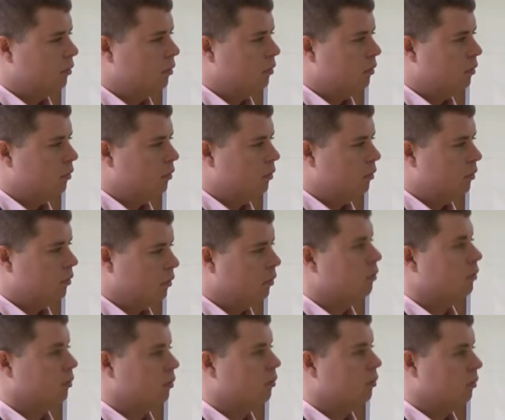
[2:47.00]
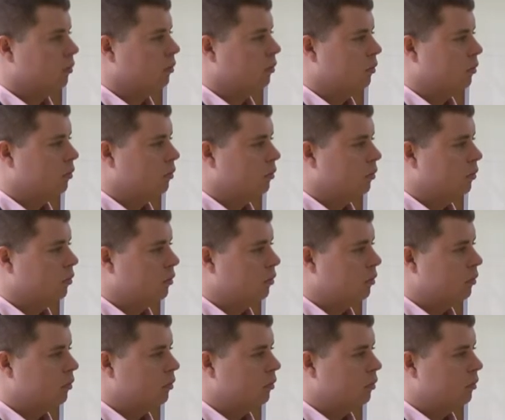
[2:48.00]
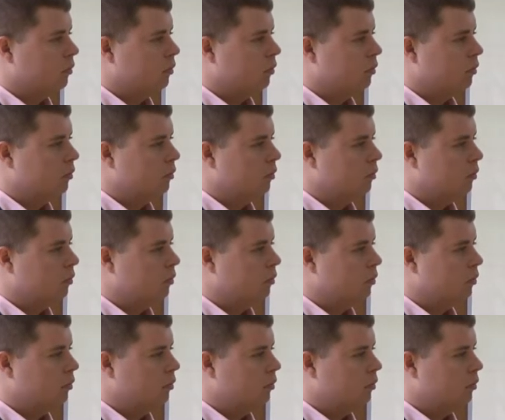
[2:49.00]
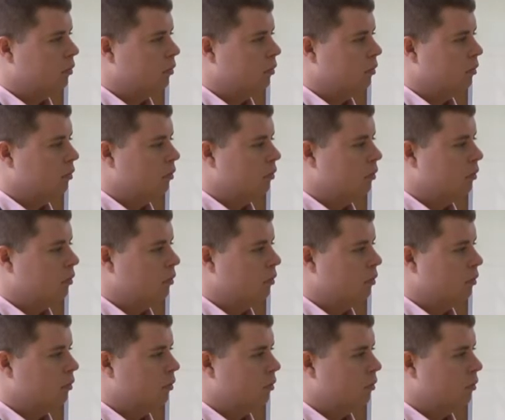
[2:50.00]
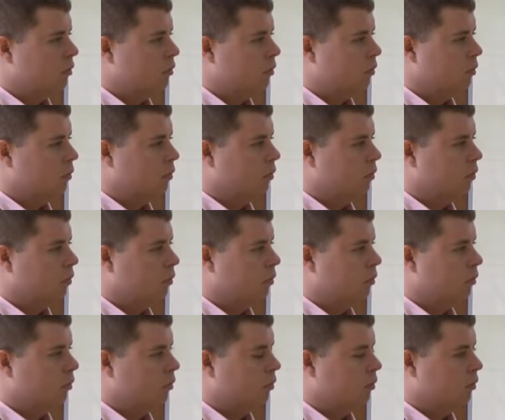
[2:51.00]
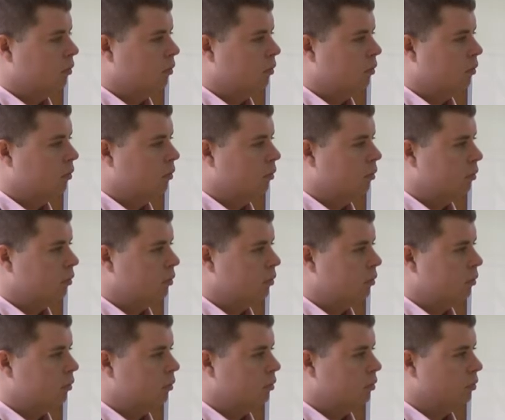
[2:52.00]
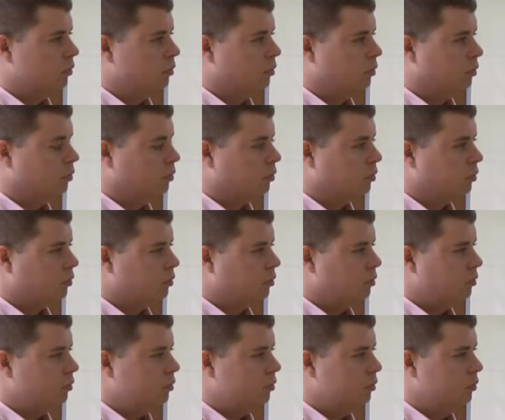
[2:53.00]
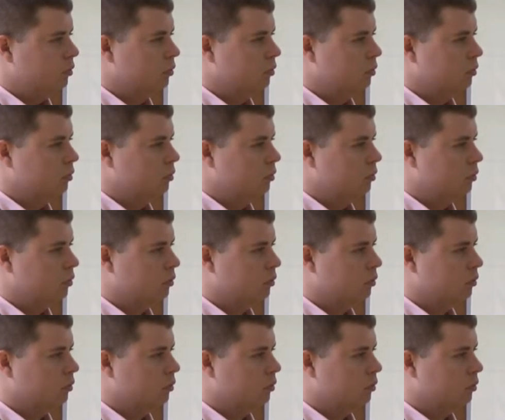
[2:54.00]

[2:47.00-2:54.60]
[no speech]